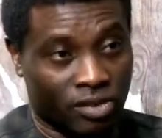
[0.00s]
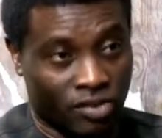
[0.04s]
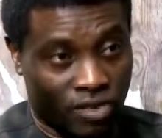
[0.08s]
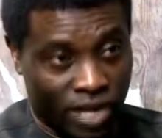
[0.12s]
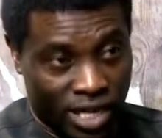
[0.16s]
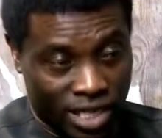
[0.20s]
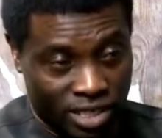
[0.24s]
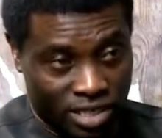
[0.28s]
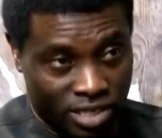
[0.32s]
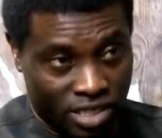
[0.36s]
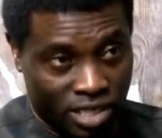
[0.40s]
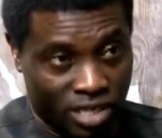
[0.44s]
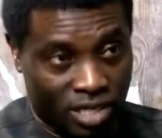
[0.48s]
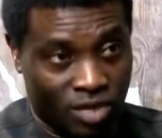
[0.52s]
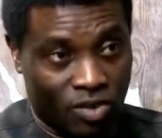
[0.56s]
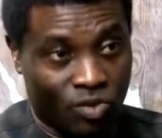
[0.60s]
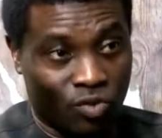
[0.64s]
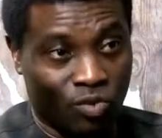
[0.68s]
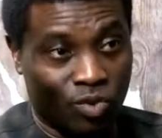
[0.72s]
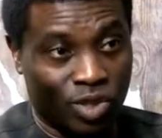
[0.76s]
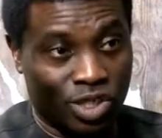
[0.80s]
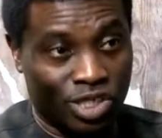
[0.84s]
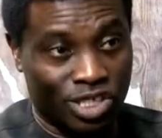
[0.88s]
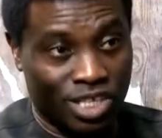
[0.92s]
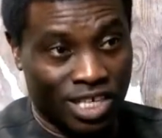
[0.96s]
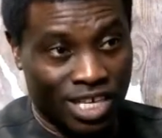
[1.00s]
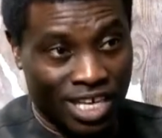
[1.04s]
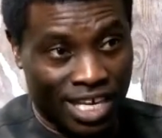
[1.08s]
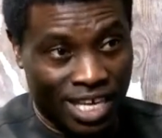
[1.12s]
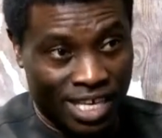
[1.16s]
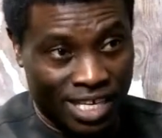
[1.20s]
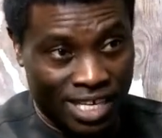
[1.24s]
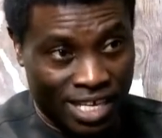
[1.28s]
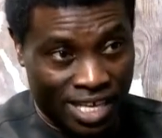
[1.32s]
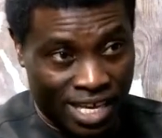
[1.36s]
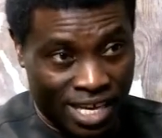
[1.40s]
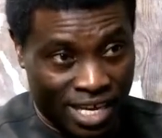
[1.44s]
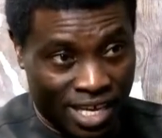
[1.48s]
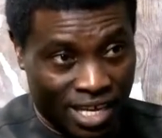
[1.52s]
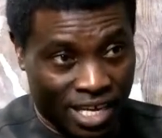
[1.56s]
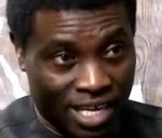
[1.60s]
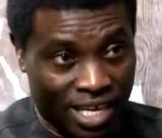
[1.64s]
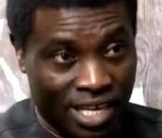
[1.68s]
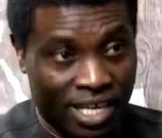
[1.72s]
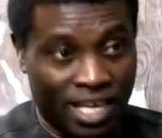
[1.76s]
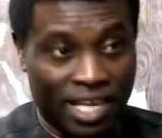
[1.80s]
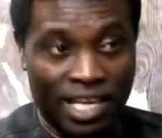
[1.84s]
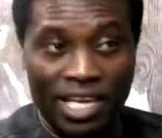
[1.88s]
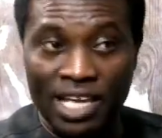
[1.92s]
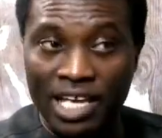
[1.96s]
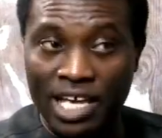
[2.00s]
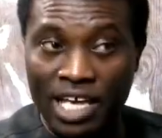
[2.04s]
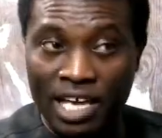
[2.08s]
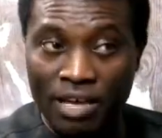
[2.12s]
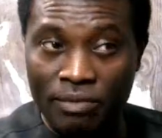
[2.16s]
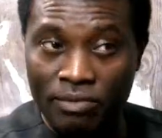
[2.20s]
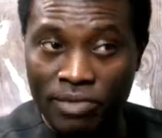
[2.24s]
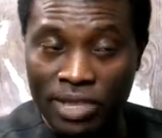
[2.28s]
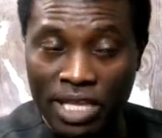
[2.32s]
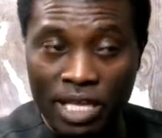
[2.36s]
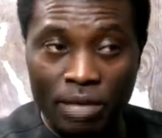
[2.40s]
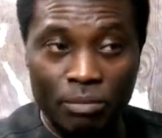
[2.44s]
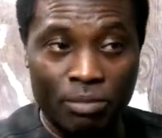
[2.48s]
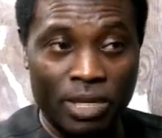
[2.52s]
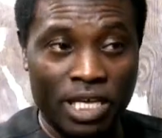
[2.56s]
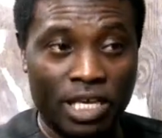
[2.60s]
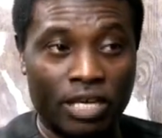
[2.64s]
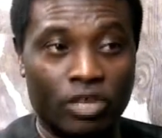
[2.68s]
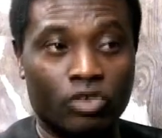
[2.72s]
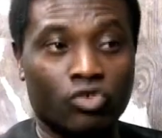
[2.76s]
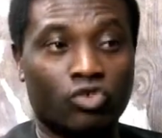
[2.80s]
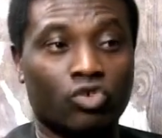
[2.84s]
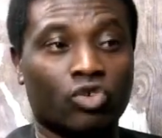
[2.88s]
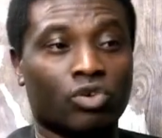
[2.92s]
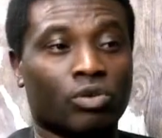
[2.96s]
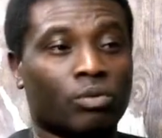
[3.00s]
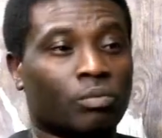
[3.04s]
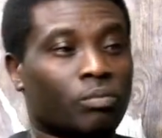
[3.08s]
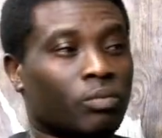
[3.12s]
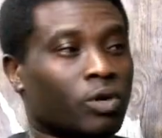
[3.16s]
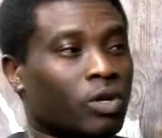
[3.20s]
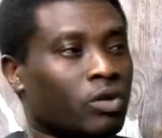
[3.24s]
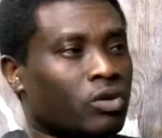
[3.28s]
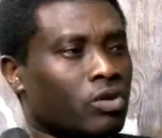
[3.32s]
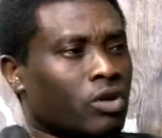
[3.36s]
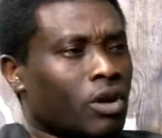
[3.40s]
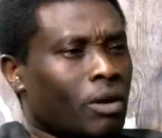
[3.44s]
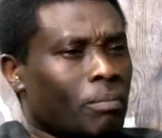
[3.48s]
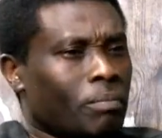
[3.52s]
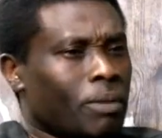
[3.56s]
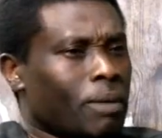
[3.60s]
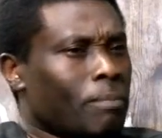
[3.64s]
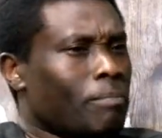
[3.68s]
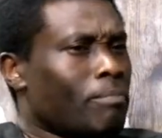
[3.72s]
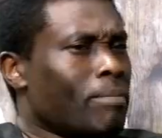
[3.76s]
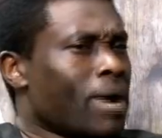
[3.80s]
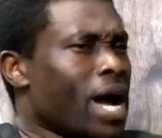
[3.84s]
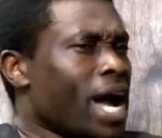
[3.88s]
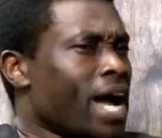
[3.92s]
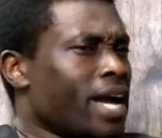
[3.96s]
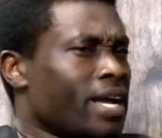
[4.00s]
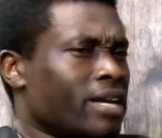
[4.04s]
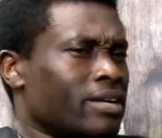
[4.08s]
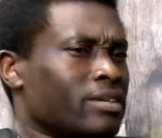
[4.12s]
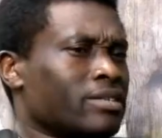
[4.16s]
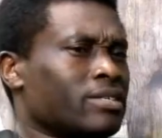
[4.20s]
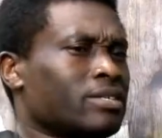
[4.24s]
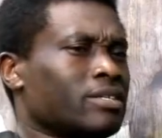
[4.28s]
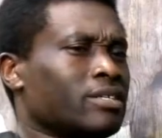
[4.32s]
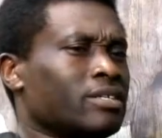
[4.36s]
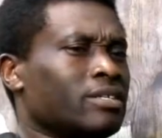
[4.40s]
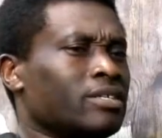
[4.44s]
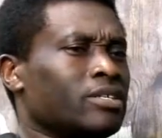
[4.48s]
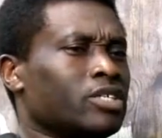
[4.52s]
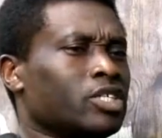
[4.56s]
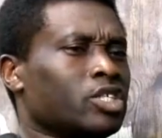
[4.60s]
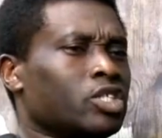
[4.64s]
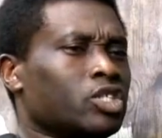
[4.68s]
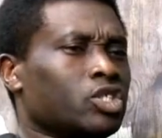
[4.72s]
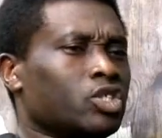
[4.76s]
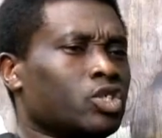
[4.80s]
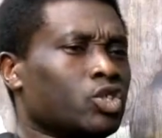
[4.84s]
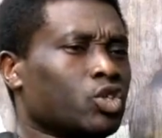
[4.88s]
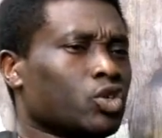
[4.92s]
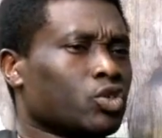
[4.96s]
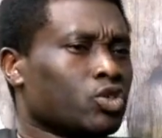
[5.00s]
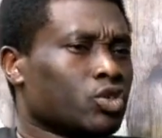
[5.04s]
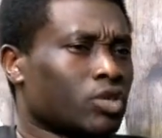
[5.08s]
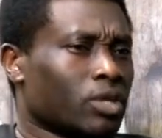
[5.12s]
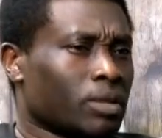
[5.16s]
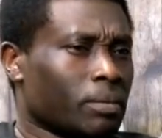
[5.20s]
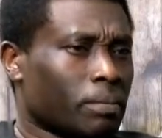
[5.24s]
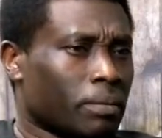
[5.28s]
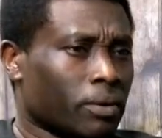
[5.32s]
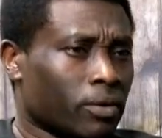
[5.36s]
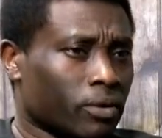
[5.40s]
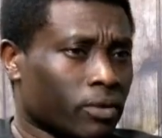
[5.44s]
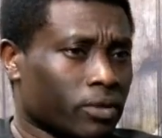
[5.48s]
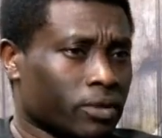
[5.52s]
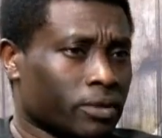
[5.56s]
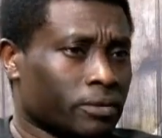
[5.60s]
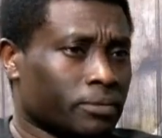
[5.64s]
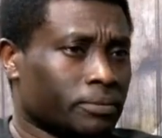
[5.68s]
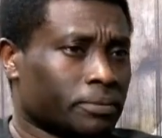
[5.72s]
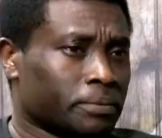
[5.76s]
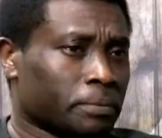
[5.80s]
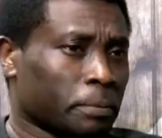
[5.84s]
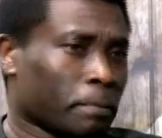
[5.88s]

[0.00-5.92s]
greater within a year. If they begin to report, not being biased, just report.